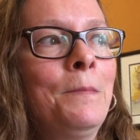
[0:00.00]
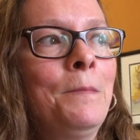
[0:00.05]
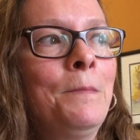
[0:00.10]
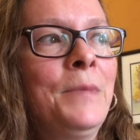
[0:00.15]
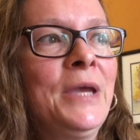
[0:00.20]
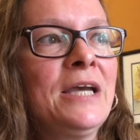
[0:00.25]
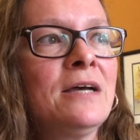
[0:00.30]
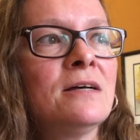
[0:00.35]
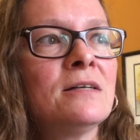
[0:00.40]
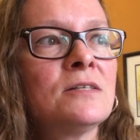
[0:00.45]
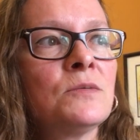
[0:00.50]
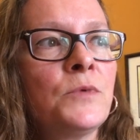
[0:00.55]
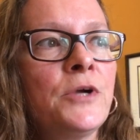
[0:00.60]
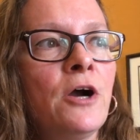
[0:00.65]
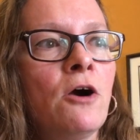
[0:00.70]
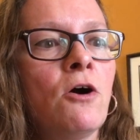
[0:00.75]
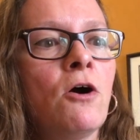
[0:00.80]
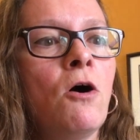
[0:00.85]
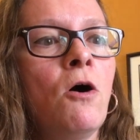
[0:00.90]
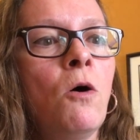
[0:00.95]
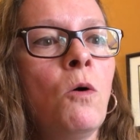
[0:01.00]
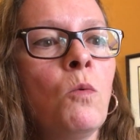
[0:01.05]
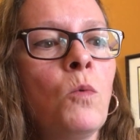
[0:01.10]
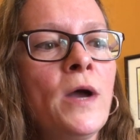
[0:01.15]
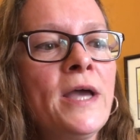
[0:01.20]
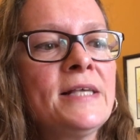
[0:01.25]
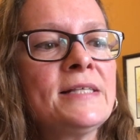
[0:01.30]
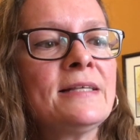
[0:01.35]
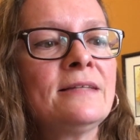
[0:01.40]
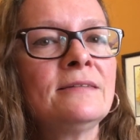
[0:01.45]
Because we are
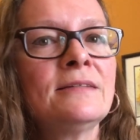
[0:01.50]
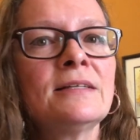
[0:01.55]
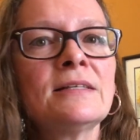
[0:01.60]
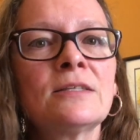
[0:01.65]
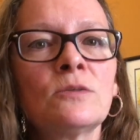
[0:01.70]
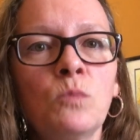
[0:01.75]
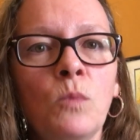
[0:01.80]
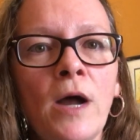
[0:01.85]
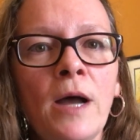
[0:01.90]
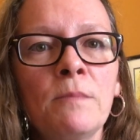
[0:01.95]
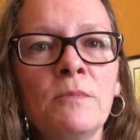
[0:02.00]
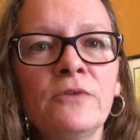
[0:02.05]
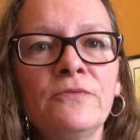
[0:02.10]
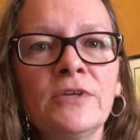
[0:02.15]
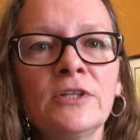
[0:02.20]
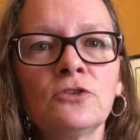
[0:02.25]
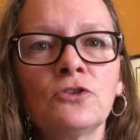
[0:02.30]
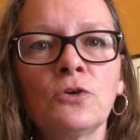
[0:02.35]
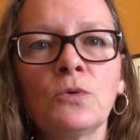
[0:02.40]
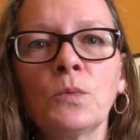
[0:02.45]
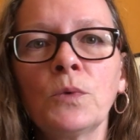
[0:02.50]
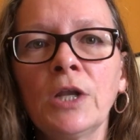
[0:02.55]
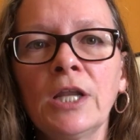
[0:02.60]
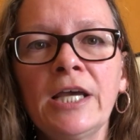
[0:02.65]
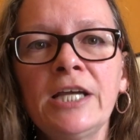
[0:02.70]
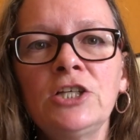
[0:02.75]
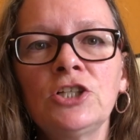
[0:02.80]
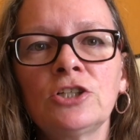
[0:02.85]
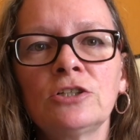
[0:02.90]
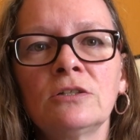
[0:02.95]
always in this web of
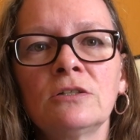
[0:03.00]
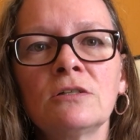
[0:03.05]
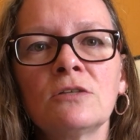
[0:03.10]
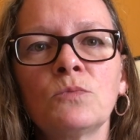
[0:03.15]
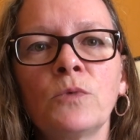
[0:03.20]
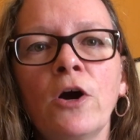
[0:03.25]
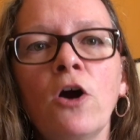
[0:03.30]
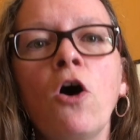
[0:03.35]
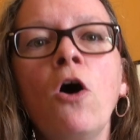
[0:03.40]
interrelations, we're